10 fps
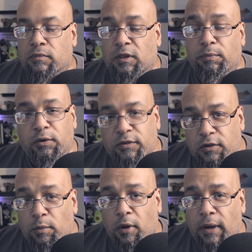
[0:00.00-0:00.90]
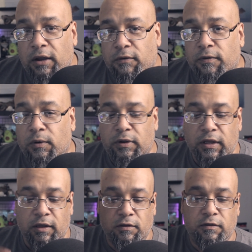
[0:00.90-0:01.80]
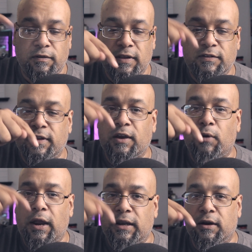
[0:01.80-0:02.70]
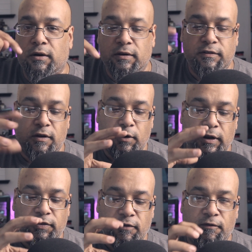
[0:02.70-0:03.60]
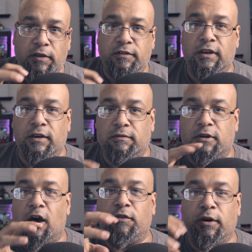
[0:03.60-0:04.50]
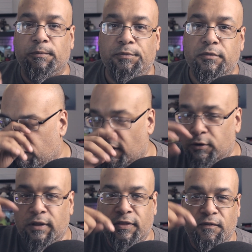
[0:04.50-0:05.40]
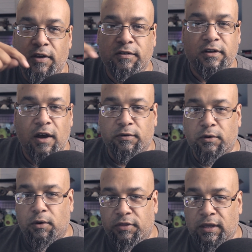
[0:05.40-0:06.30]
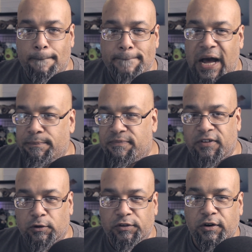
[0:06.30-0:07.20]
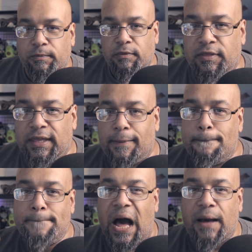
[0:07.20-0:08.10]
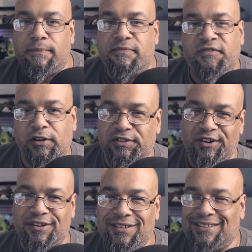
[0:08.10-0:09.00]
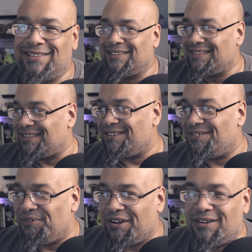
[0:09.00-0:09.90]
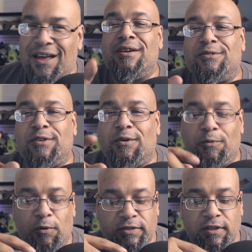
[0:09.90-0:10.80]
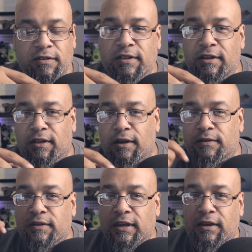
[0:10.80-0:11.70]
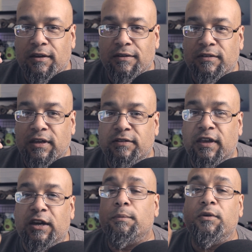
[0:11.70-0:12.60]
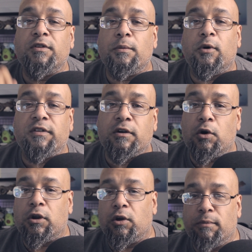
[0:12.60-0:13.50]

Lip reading: The blue Snowball microphone is this thing right here. It's underneath the fuzzy cover. It's underneath the fuzzy cover, or the filter. The filter. This is fun. So what this thing does is the blue Snowball is a cardioid